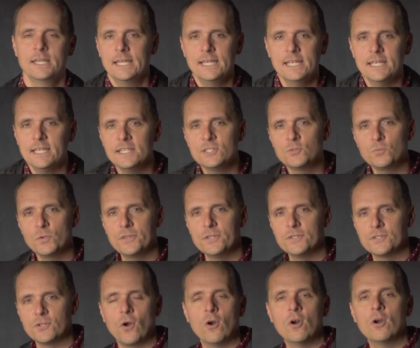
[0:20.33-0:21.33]
He, he's with
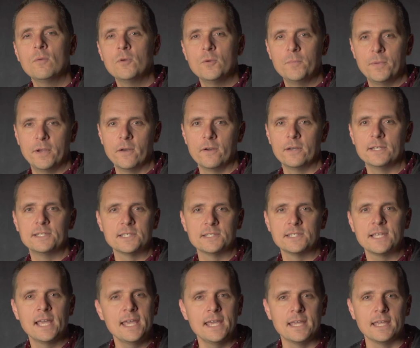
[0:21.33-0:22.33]
his armor bearer and he
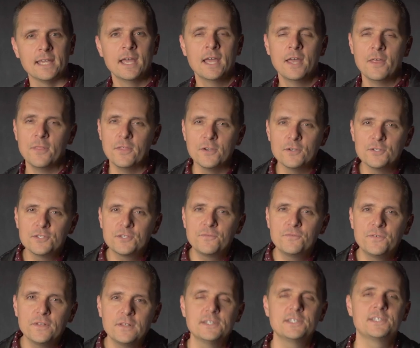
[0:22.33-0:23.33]
says, Hey, there's the
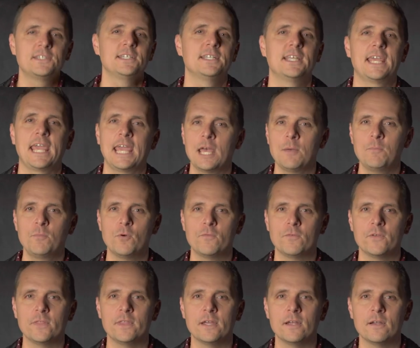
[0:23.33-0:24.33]
Philistine camp
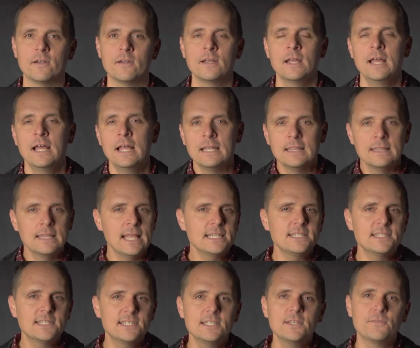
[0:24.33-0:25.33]
over there.
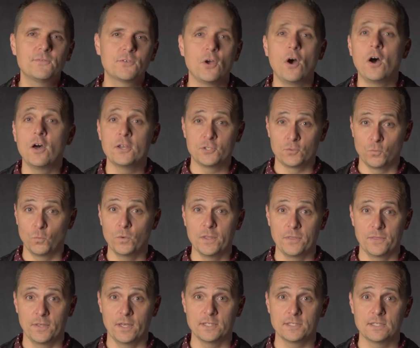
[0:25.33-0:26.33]
Let's see if God is
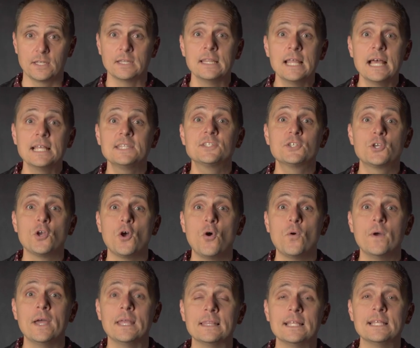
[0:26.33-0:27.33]
with us. Let's
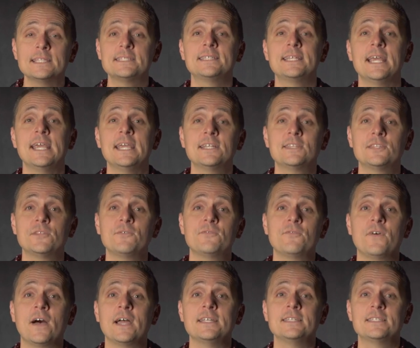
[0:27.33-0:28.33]
go and let's take the
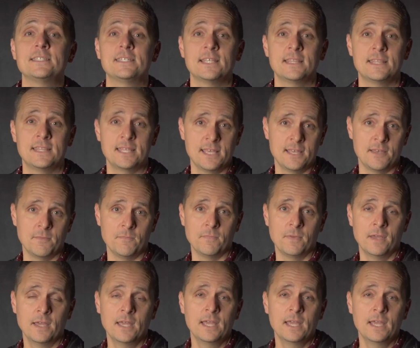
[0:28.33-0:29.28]
fight to them.